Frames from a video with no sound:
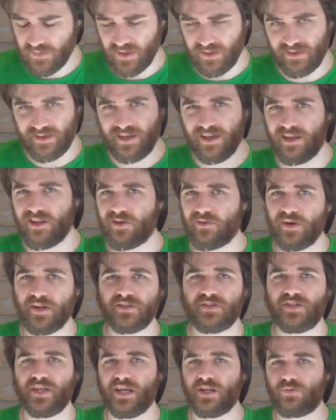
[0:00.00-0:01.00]
Killer
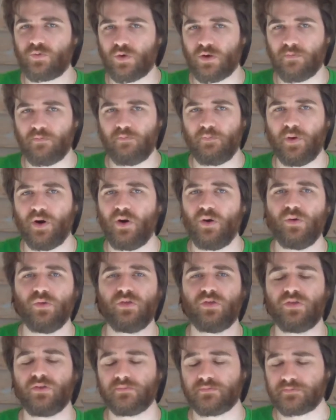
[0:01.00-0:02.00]
Instinct were
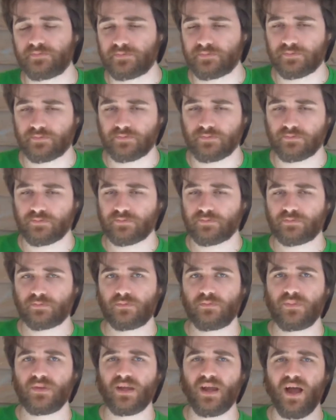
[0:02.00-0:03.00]
both
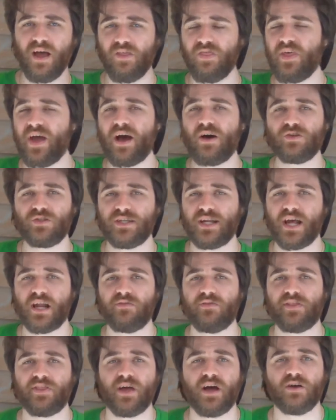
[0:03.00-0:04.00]
1,000
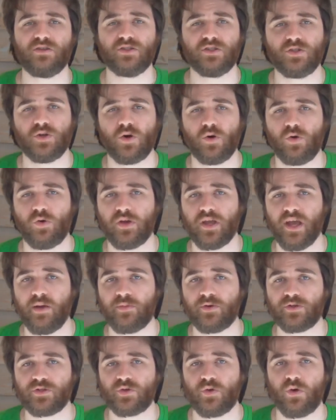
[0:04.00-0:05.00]
out of 1,000 total
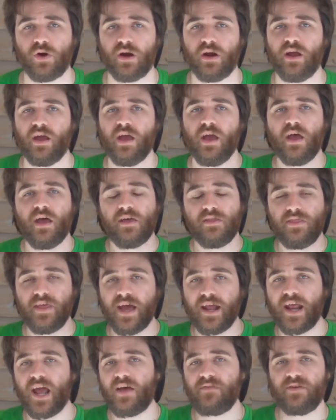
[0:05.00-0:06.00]
gamer score.
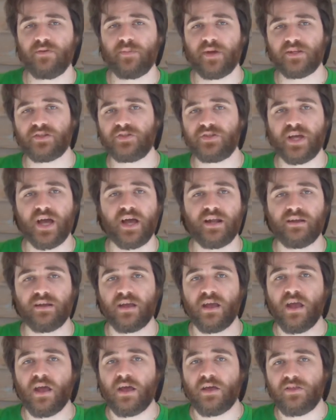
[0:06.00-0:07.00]
That having been
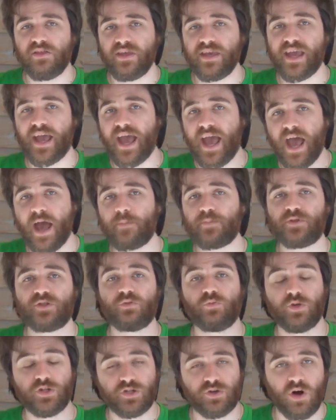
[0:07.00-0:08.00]
said, the
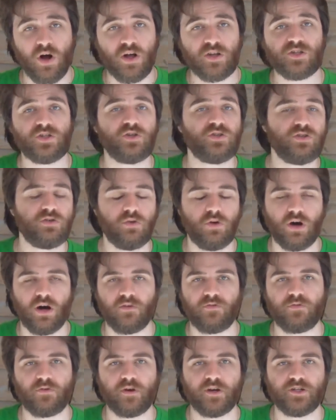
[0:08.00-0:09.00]
apps which also do
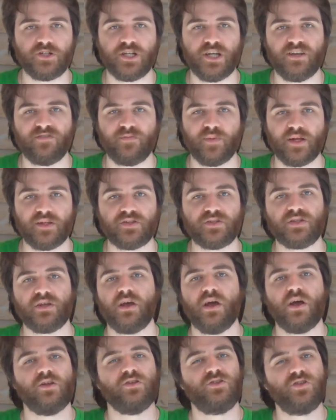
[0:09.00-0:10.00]
offer achievements
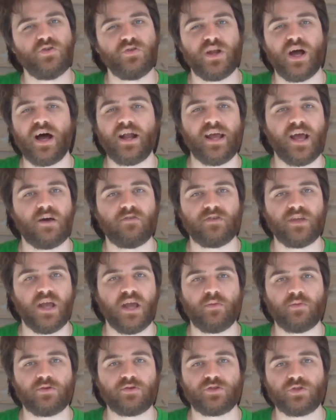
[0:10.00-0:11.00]
do not have
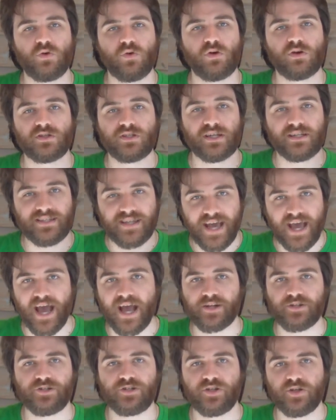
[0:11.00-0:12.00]
gamer scores
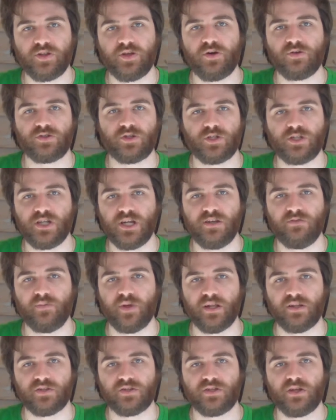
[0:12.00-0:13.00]
attached to those
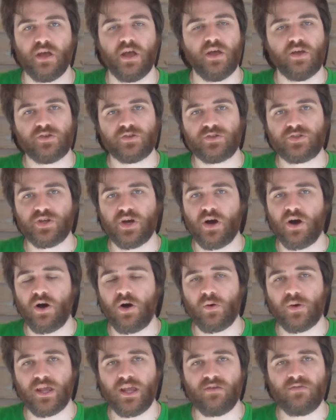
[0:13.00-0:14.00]
achievements.
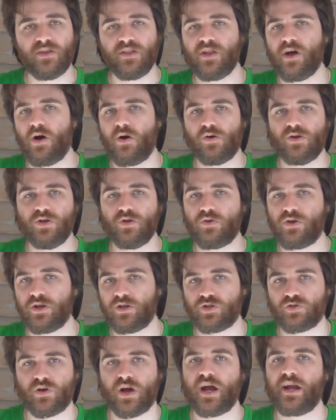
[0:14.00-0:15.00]
So even though you could
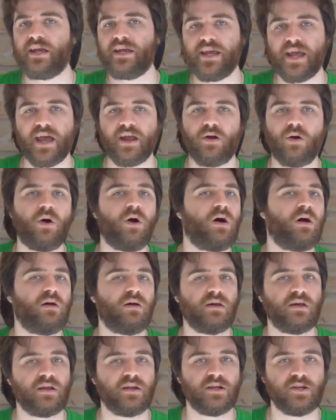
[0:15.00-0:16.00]
try to get
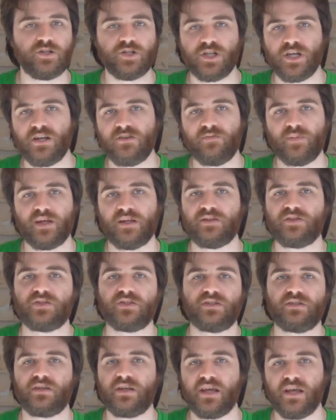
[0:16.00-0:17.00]
all
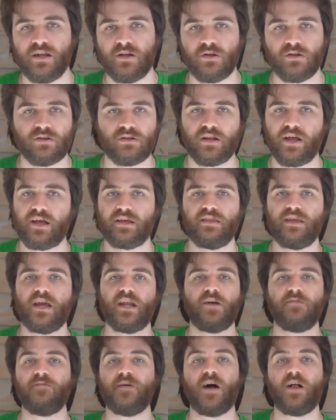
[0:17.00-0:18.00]
achievements in like the
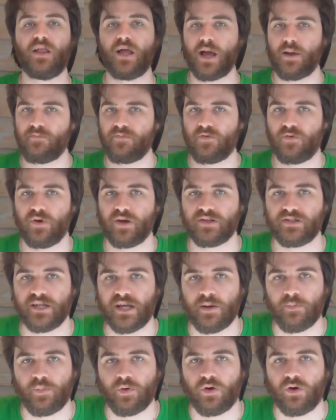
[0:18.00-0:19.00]
NFL app, for
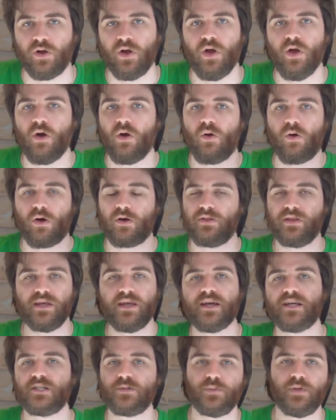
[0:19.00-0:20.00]
example, or
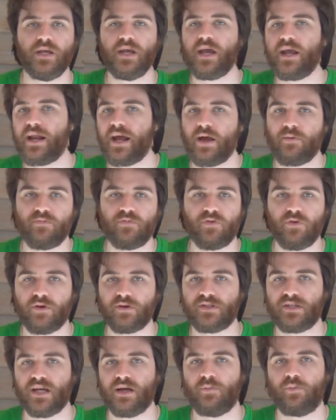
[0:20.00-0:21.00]
the ESPN app, for
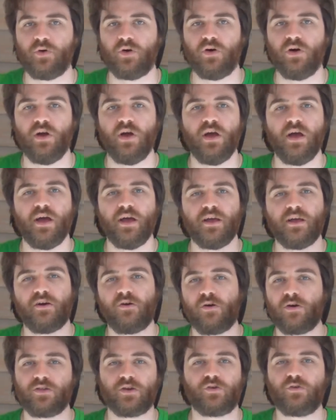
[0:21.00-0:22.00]
example,
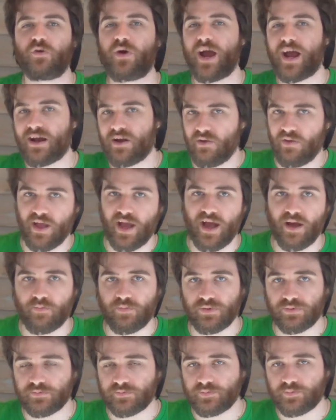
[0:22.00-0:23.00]
or the Crackle
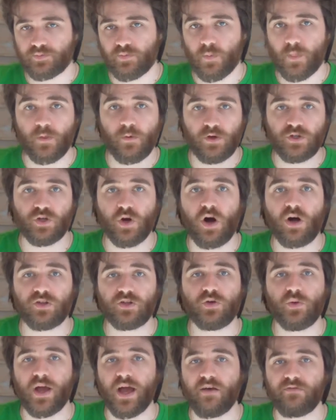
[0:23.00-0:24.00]
app, which all
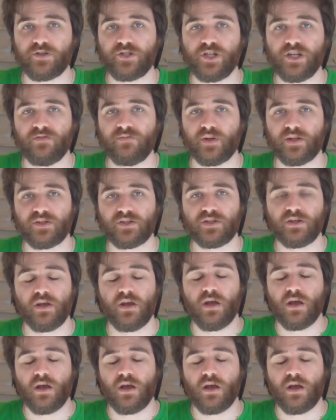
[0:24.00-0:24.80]
do have achievements,